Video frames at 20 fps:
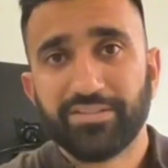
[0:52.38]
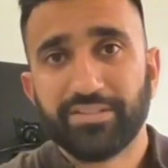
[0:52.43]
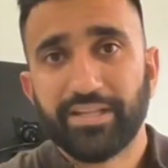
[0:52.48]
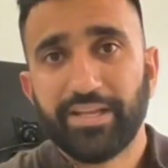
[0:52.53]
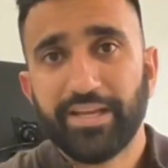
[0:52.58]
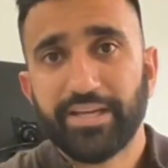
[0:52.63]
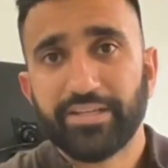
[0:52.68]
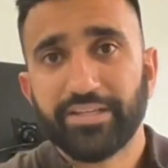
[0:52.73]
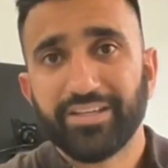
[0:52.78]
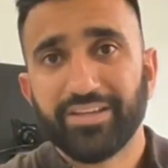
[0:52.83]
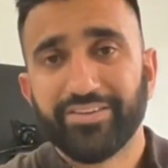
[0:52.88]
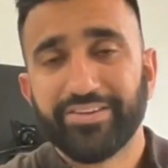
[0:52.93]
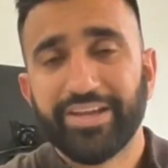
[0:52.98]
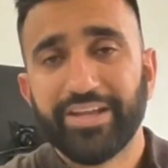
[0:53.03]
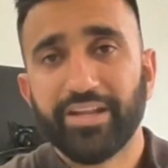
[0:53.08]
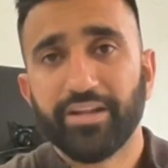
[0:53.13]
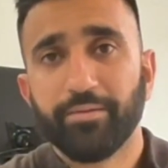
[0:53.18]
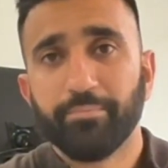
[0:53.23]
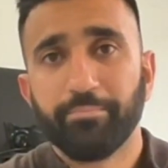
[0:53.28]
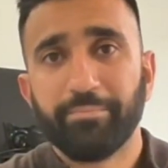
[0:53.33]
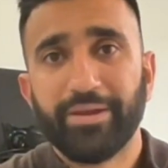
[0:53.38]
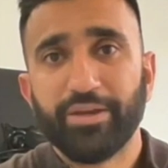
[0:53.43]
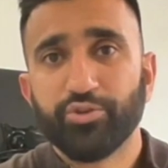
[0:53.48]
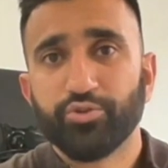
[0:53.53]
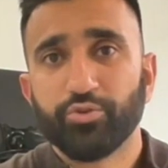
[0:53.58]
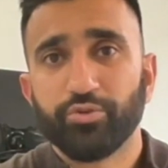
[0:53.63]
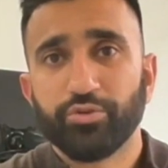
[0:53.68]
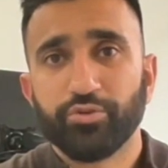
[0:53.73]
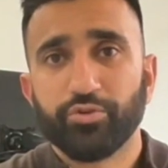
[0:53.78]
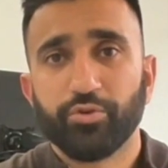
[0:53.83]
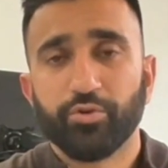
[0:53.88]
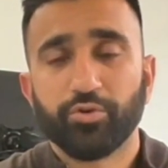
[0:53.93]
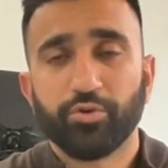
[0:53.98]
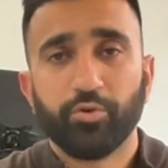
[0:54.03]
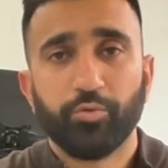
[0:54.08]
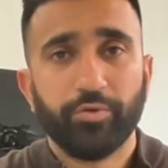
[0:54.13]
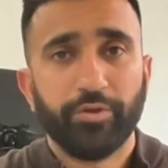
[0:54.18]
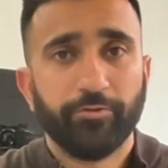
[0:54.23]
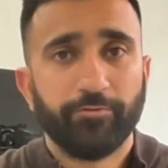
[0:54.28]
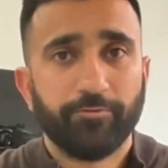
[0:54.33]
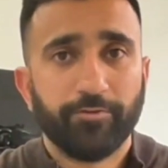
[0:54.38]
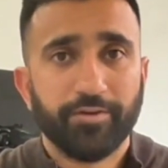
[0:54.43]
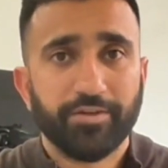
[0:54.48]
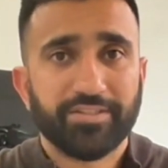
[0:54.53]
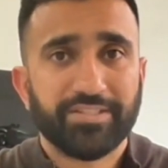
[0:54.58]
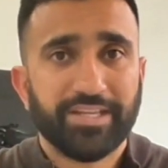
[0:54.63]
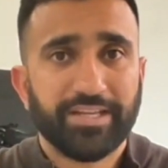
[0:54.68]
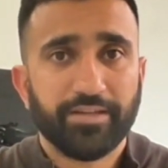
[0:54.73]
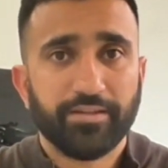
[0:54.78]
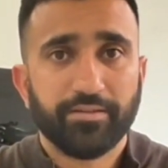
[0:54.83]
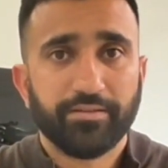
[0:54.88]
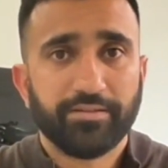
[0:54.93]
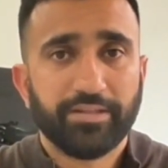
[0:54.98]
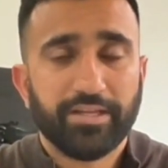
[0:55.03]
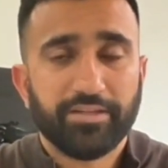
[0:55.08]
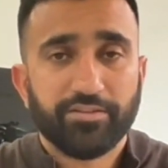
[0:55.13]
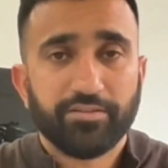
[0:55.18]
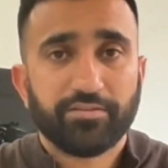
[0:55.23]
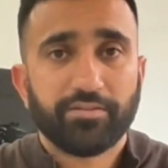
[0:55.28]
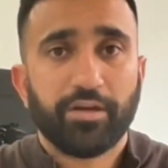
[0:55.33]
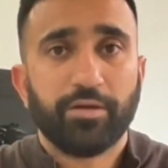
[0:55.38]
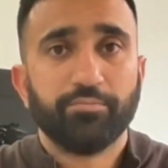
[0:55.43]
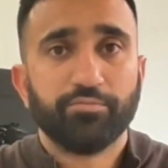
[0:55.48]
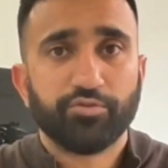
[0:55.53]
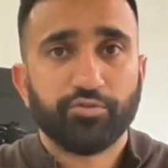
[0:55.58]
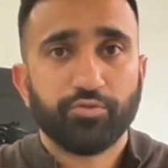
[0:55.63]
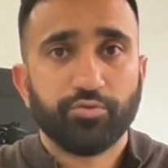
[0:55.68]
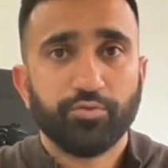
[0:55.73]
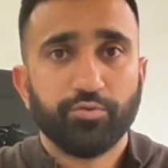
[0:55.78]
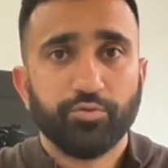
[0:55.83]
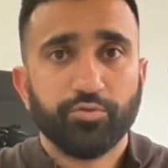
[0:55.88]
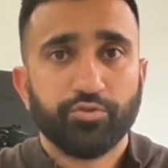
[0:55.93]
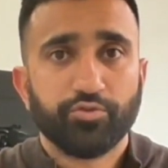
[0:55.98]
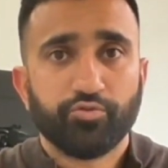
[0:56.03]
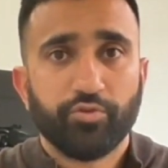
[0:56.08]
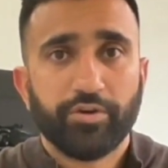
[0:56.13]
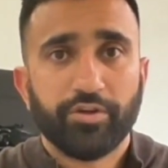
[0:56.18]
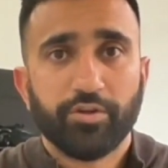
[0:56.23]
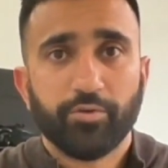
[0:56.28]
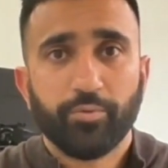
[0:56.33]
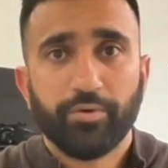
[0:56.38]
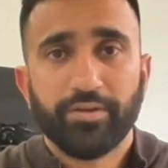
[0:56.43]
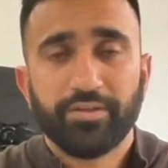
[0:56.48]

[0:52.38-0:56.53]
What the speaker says: selecting a tenant, make sure you don't go with the first tenant that just comes to you straight away.